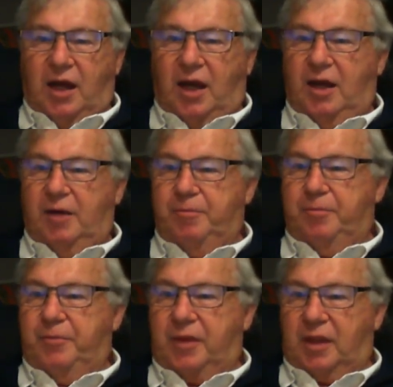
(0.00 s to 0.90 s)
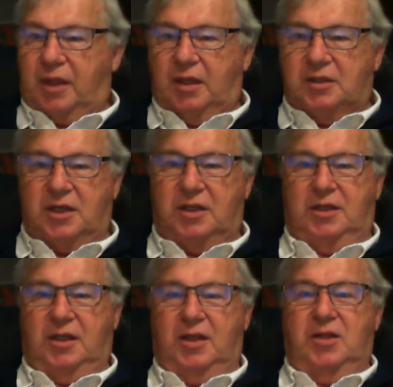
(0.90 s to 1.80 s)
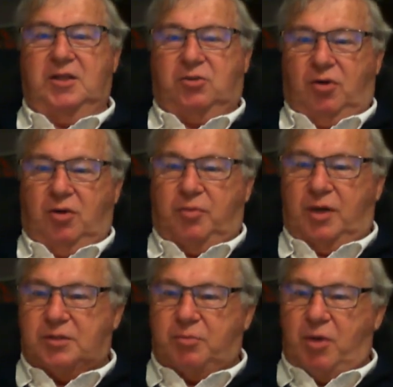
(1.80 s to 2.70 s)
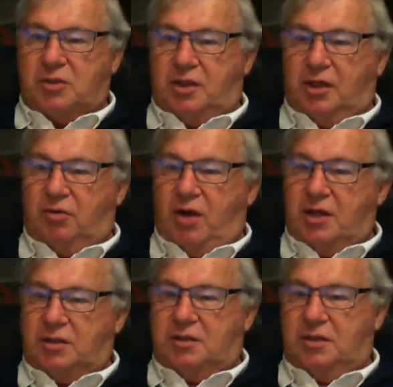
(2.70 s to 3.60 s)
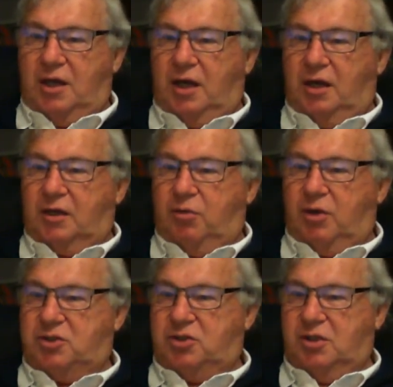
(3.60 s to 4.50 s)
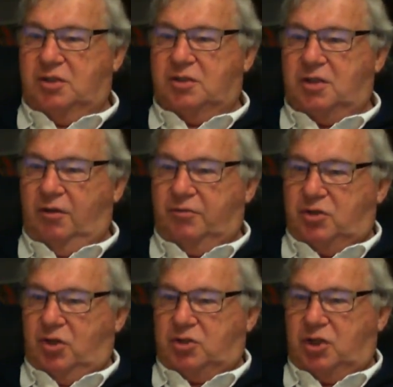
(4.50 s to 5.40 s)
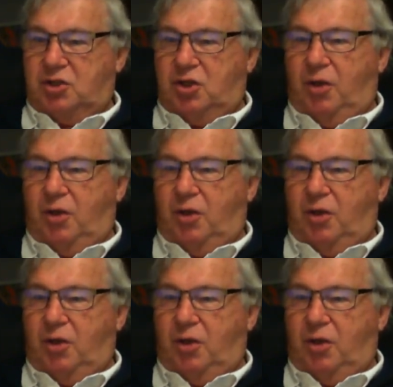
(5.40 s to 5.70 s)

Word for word: Um, he said, This group has mostly great uh, questions of search engine